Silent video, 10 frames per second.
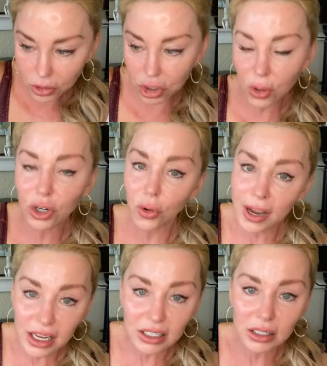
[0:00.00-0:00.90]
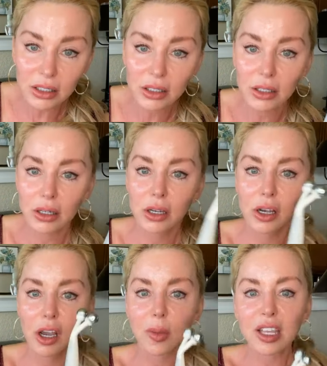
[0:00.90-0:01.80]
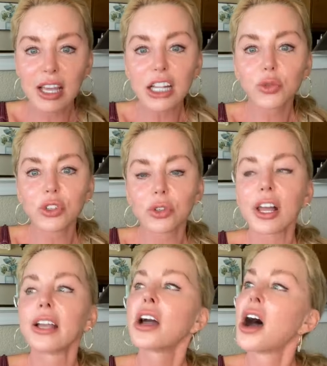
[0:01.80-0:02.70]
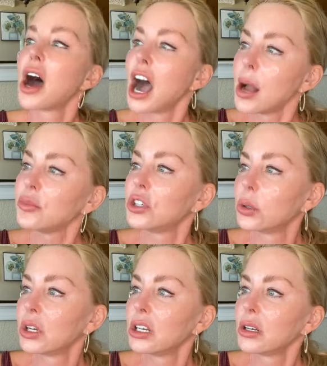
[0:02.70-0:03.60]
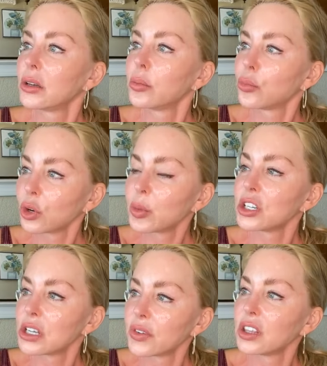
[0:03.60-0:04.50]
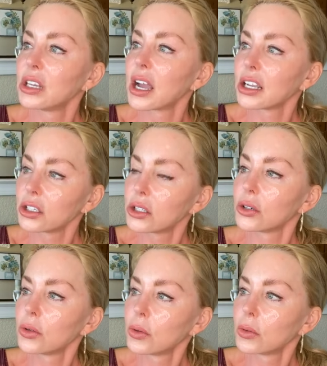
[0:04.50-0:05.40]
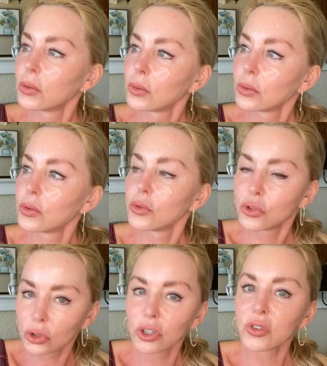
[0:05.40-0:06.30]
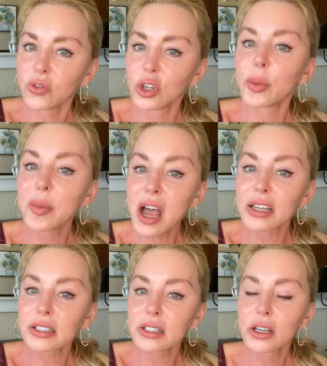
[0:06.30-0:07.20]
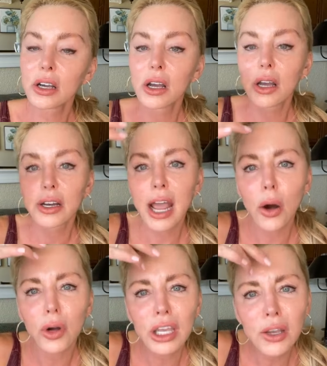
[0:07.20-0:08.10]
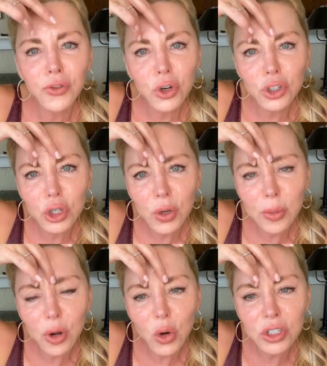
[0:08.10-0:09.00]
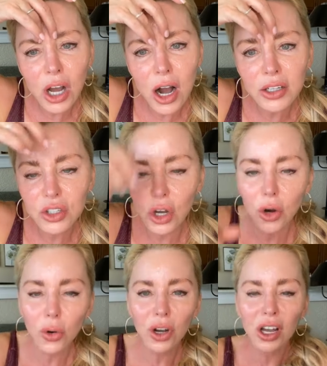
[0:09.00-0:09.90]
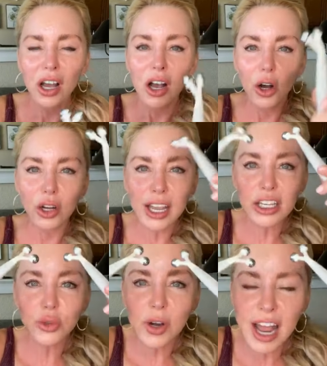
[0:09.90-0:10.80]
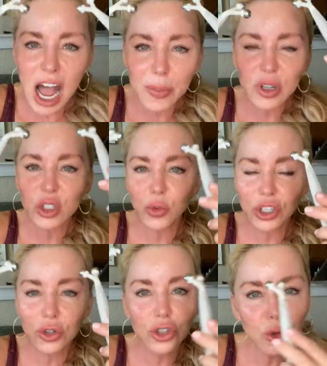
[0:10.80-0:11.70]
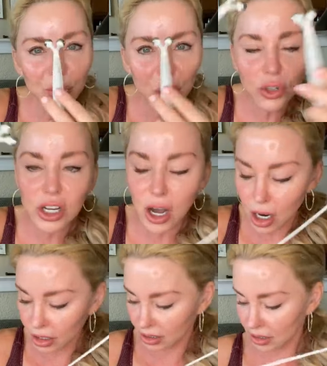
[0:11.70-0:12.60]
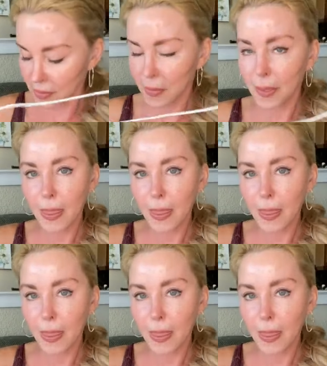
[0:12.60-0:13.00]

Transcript: you're doing great. I mean, that's when you're like, I'm doing pretty much everything I can do to look and feel my best. Now, if you're doing Botox though, guess what happens when you do Botox